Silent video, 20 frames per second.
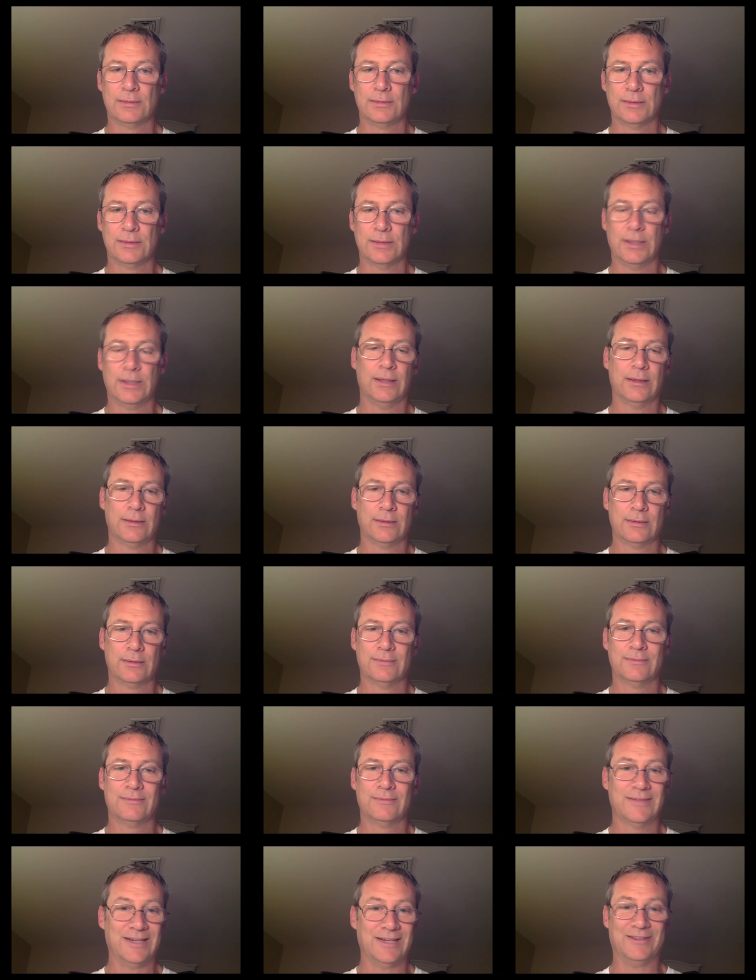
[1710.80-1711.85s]
Yeah,
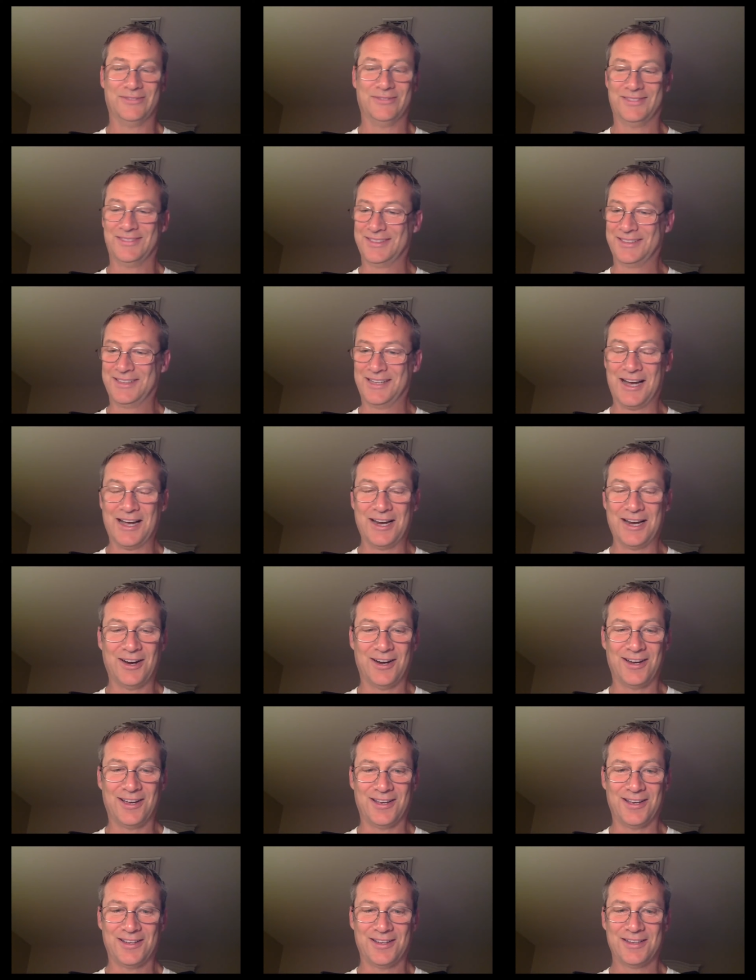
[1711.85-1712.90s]
yeah, I hear
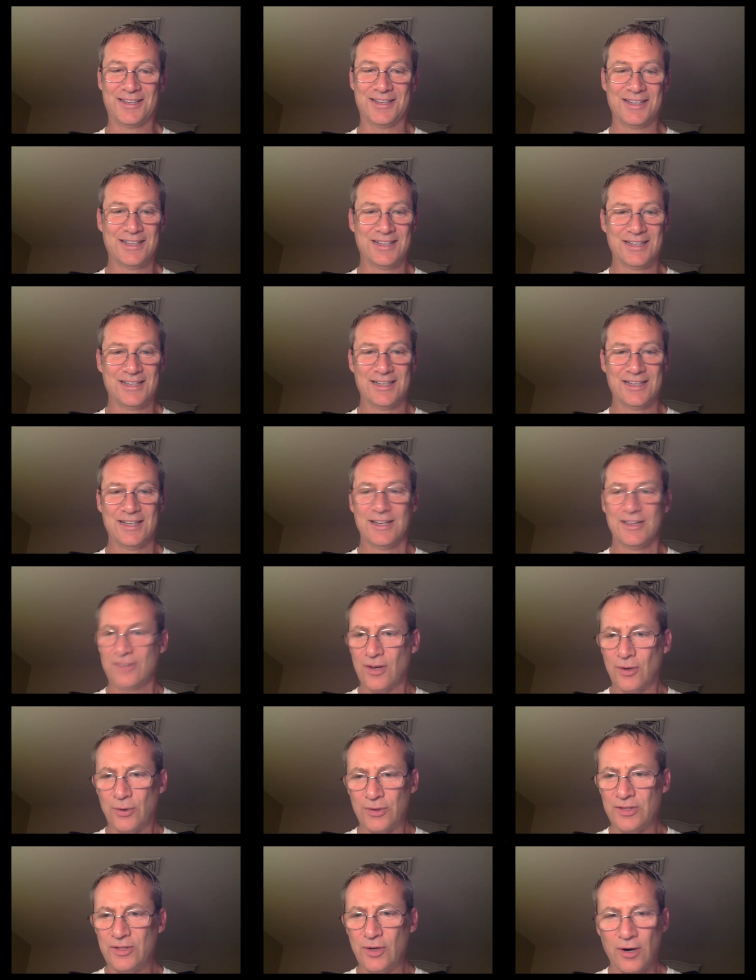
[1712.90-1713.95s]
you.
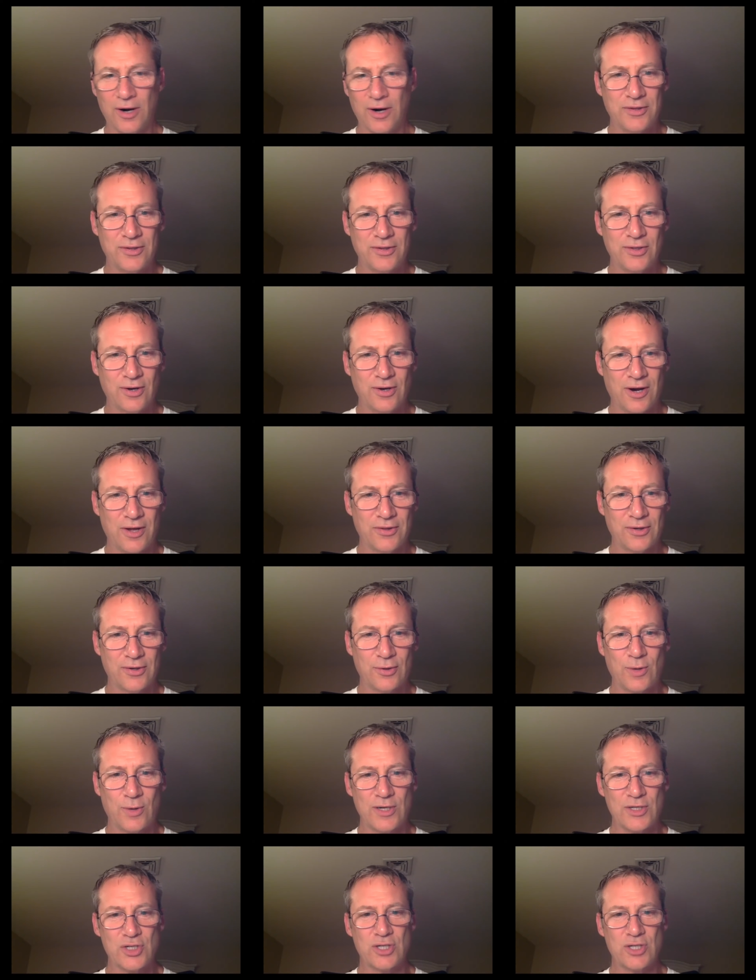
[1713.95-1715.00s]
So your other
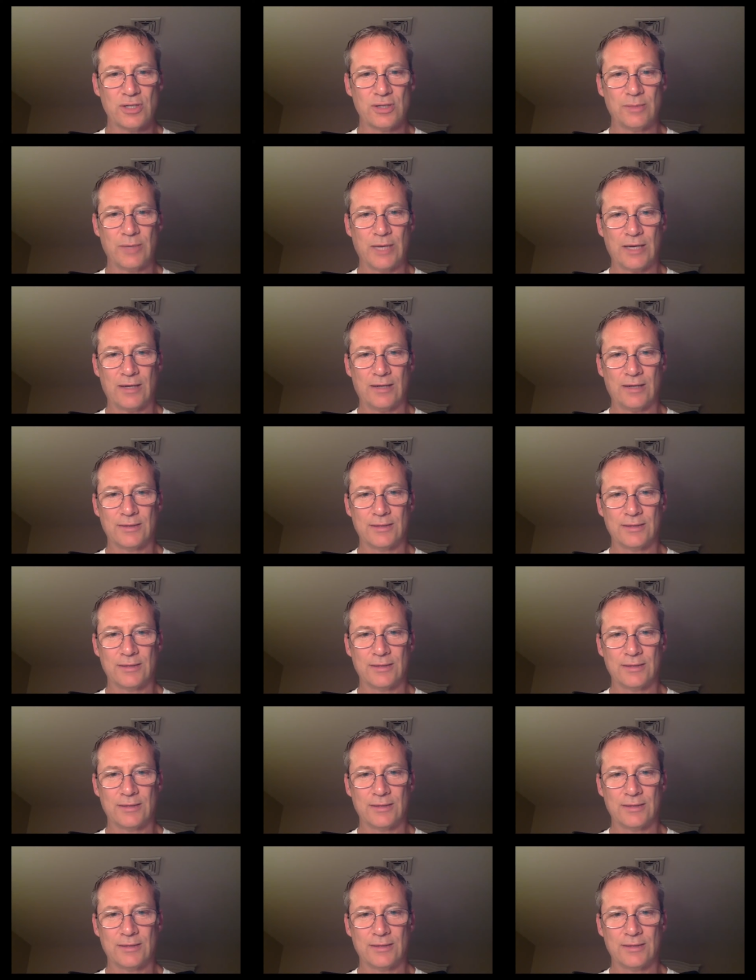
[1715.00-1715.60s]
question about